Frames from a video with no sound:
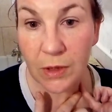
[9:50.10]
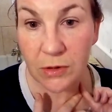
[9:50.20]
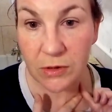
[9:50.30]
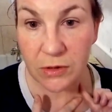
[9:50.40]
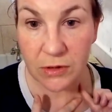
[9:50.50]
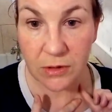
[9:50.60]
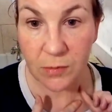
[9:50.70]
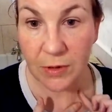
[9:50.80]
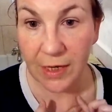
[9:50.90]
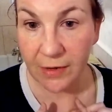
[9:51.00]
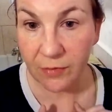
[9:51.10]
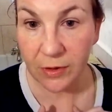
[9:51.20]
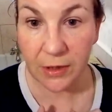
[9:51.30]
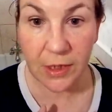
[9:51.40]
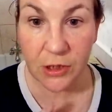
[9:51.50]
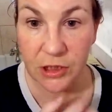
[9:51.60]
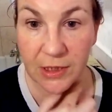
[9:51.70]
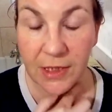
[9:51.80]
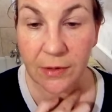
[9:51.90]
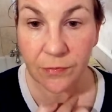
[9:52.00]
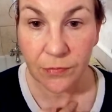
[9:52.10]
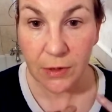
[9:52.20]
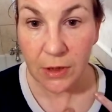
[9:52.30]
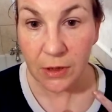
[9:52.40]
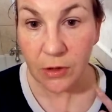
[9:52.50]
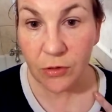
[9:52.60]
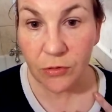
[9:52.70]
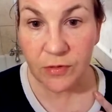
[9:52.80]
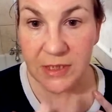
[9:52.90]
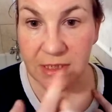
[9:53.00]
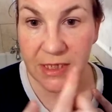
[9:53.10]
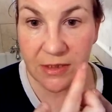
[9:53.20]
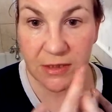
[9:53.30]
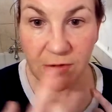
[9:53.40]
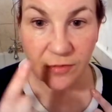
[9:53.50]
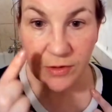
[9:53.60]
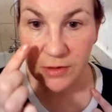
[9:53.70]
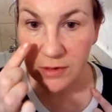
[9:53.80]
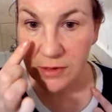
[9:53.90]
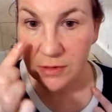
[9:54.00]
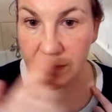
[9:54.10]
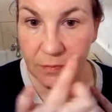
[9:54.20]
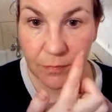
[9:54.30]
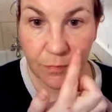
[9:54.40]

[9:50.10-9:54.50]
into the subclavian. And actually, you can already see the difference.